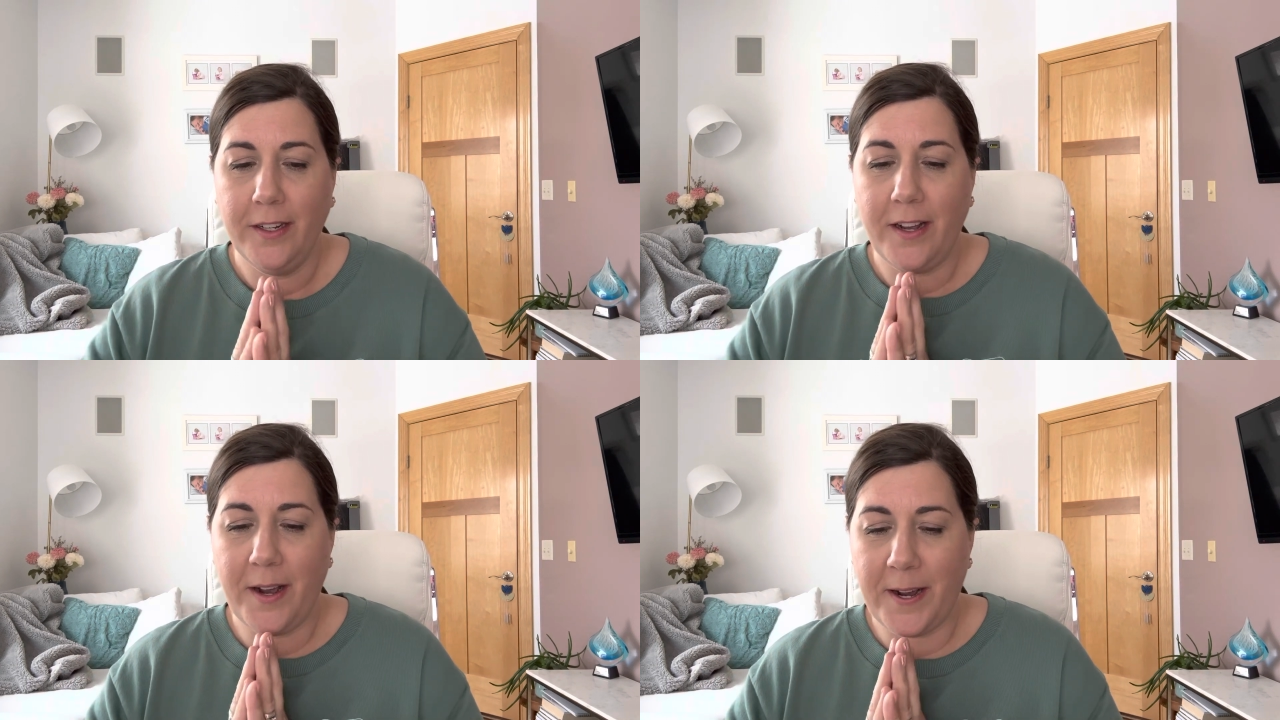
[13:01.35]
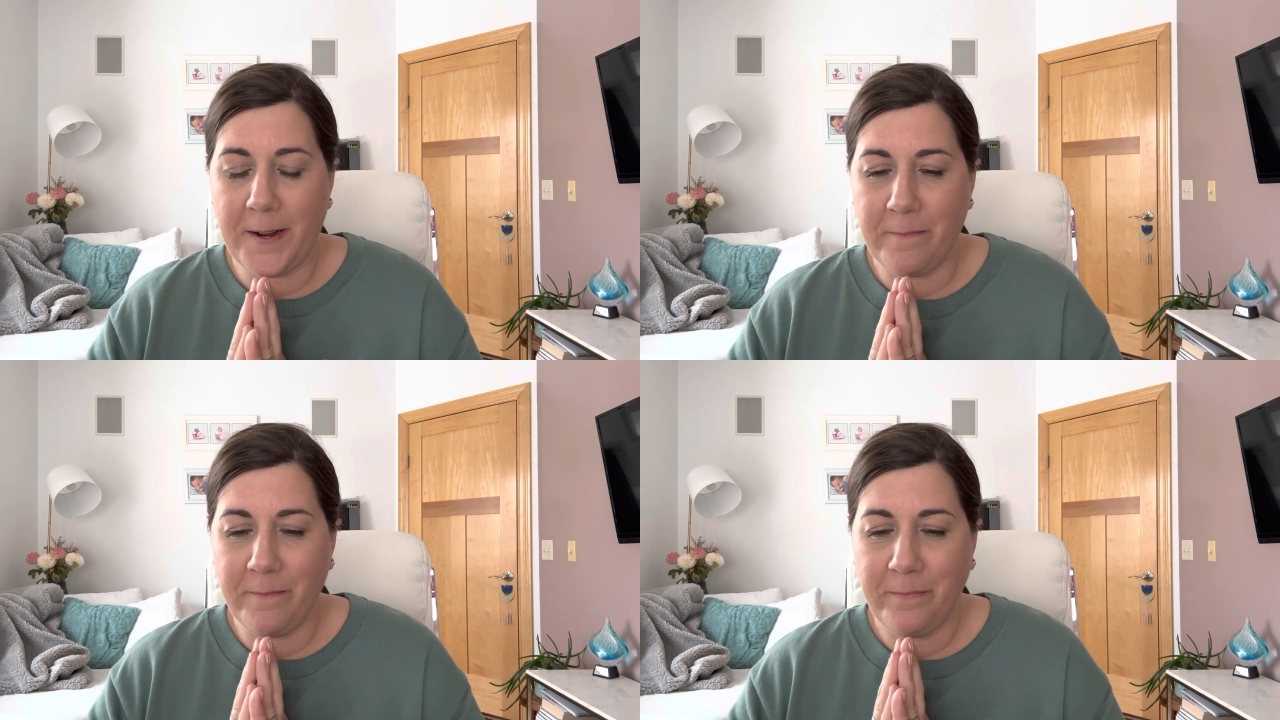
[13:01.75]

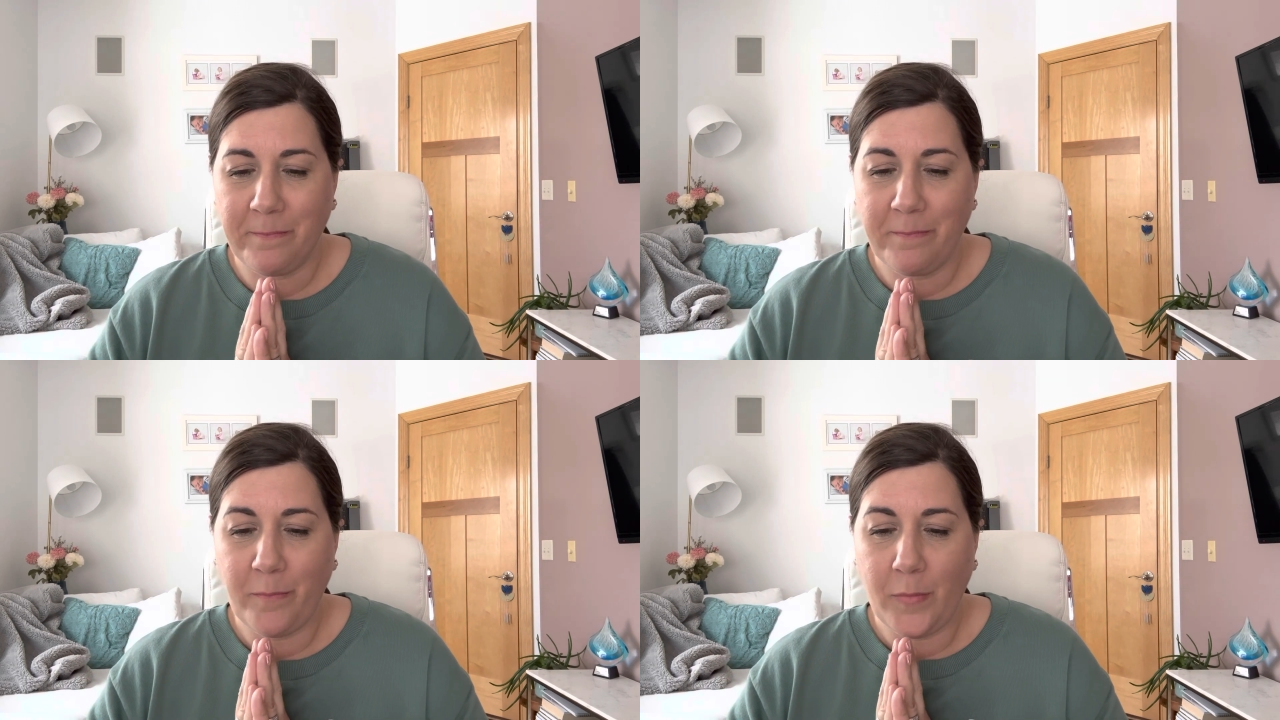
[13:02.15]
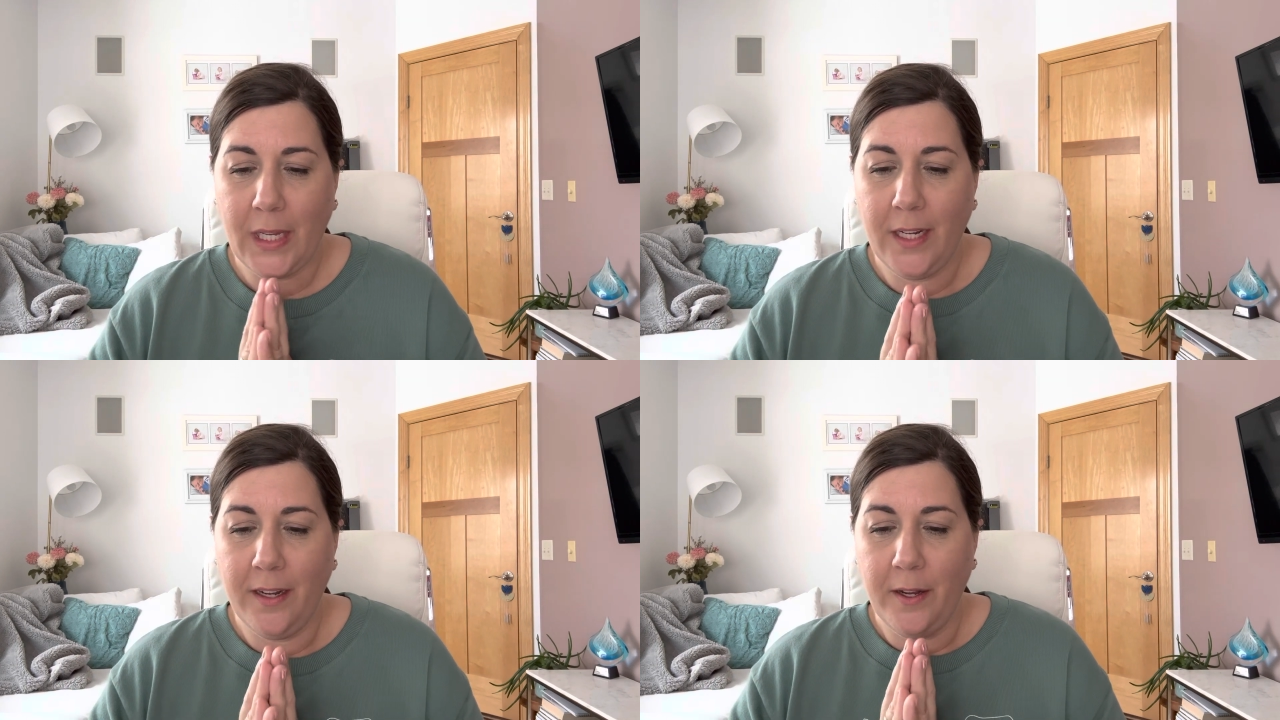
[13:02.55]

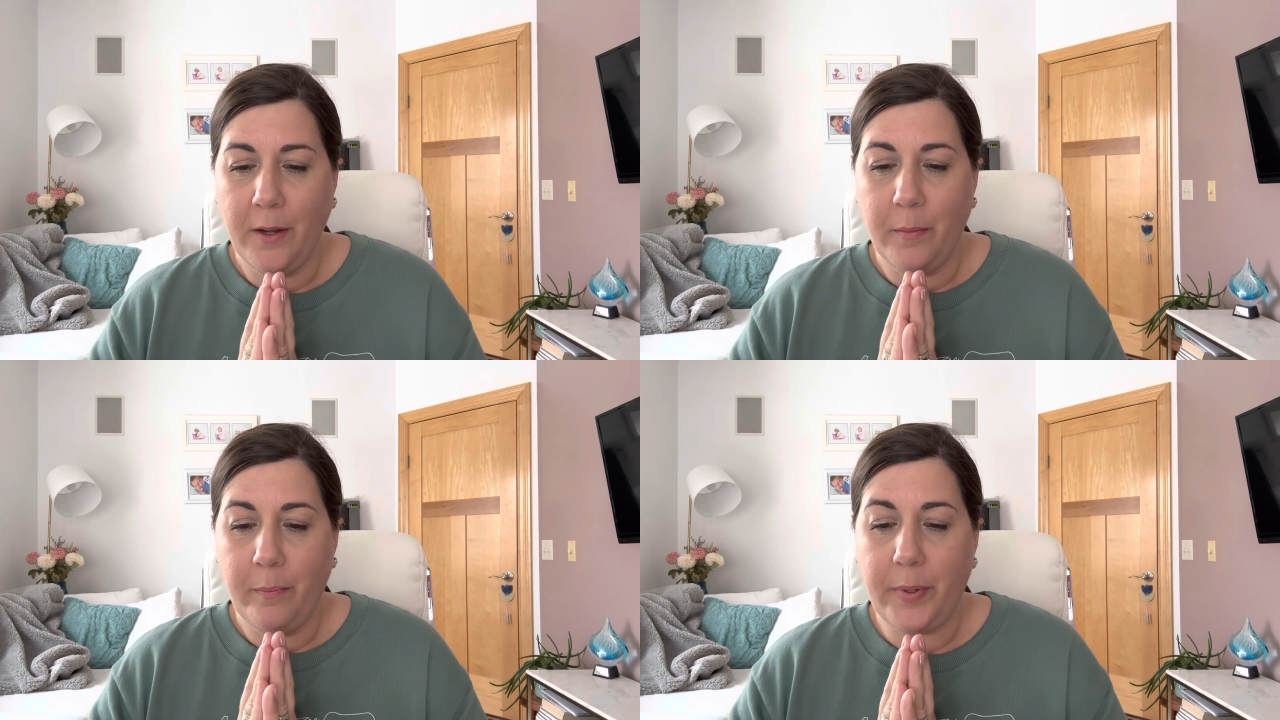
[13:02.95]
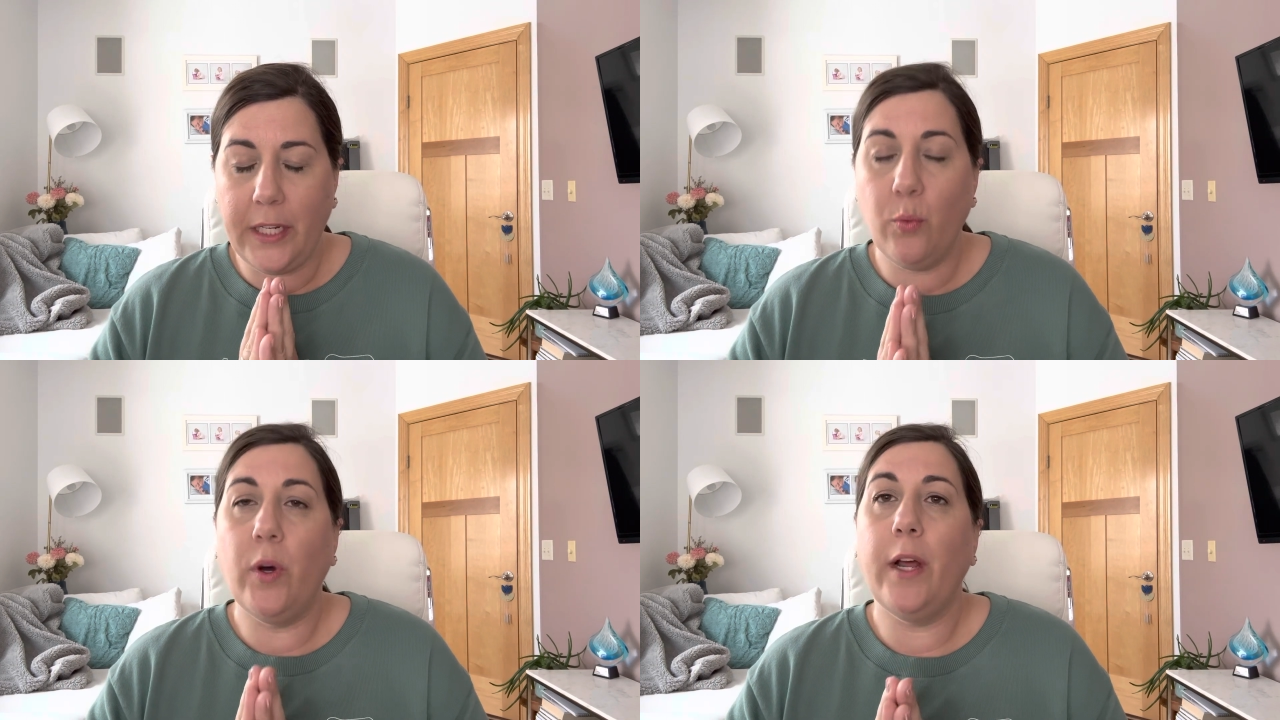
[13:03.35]
But what I